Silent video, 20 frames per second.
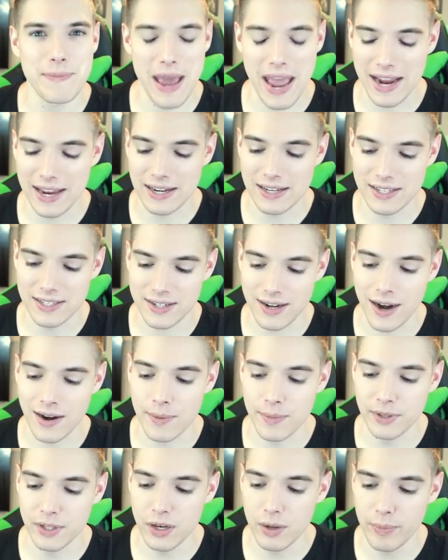back into
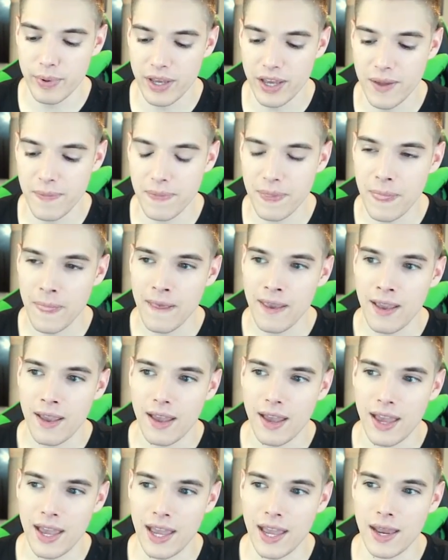Skyrim a little bit,
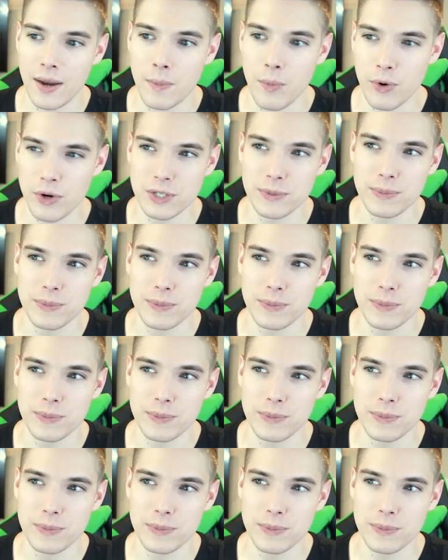and more